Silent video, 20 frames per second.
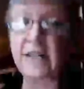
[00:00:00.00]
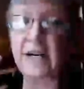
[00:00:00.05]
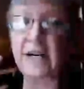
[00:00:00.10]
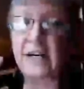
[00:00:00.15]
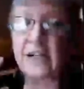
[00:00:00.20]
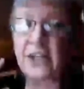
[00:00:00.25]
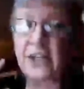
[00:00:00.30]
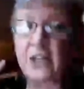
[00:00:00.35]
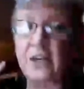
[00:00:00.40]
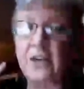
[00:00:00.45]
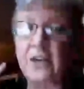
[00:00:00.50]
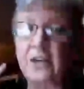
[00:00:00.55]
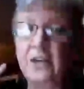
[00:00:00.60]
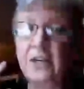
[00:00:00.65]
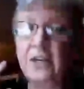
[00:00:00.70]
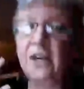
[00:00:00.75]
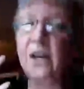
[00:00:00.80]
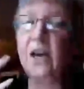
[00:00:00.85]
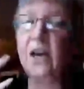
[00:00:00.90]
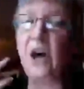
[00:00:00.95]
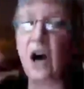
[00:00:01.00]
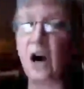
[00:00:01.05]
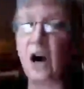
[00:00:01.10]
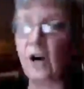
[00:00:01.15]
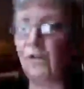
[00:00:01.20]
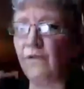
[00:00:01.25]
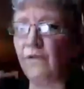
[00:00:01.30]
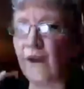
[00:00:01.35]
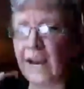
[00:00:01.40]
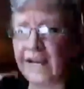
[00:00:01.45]
that I showed
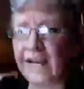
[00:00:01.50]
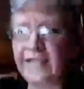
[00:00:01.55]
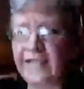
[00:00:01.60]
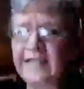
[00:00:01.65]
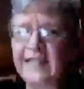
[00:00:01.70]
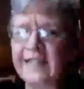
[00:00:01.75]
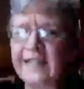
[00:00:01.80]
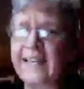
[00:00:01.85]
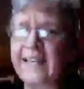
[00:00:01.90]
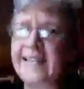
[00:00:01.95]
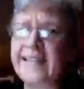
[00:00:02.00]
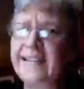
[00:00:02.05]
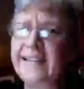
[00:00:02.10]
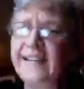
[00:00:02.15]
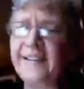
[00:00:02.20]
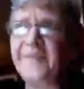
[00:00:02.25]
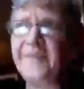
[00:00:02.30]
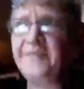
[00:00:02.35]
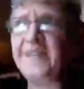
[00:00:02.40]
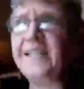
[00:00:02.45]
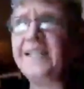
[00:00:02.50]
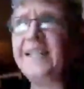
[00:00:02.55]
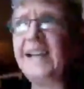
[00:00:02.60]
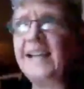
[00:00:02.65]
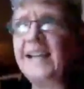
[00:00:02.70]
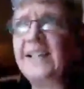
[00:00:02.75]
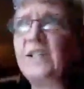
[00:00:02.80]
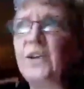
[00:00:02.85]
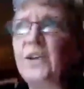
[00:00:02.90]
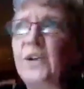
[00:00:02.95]
are right. Like the, the
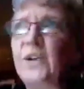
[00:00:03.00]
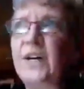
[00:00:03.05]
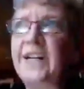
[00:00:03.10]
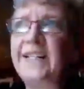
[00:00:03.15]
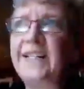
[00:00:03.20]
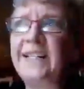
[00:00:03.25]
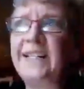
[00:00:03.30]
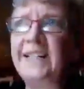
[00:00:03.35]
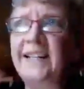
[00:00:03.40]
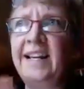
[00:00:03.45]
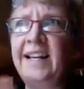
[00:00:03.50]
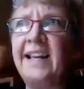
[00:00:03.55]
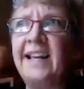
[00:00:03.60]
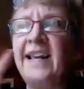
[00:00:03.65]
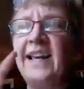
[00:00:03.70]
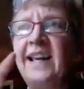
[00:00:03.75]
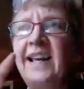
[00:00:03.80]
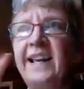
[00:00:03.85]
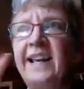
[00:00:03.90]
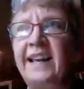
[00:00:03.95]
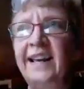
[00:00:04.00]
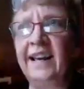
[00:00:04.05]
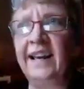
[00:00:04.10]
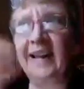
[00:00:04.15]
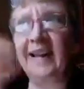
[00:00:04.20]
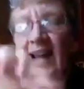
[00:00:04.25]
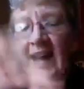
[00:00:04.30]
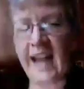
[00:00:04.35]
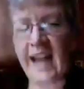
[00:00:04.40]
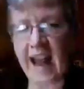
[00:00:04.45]
Stegosaurus,
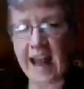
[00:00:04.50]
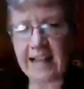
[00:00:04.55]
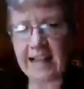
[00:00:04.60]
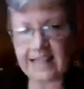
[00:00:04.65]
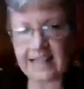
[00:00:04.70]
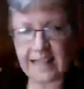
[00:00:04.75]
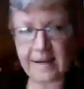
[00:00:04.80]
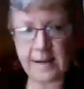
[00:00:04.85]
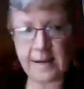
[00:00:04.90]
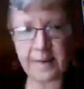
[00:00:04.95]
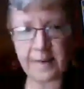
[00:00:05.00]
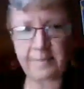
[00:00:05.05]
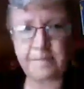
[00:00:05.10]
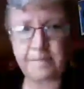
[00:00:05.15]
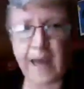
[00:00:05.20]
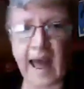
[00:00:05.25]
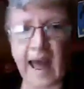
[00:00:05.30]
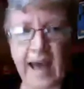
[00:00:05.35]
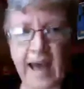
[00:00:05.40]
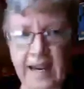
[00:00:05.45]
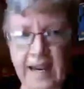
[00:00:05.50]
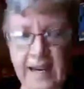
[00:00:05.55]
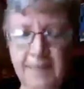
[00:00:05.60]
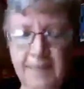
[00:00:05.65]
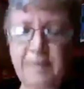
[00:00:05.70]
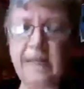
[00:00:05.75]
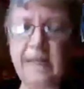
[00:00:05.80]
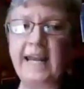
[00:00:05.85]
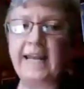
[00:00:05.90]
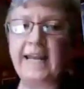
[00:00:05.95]
it has the back
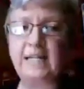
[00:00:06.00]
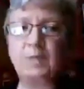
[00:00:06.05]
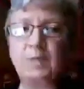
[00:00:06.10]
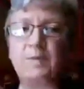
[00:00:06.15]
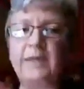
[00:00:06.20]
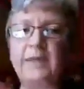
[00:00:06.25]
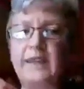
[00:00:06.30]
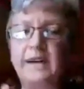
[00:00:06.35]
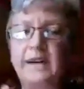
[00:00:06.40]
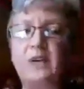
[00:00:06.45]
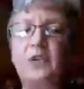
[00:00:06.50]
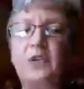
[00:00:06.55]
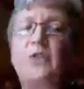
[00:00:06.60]
plates, but they're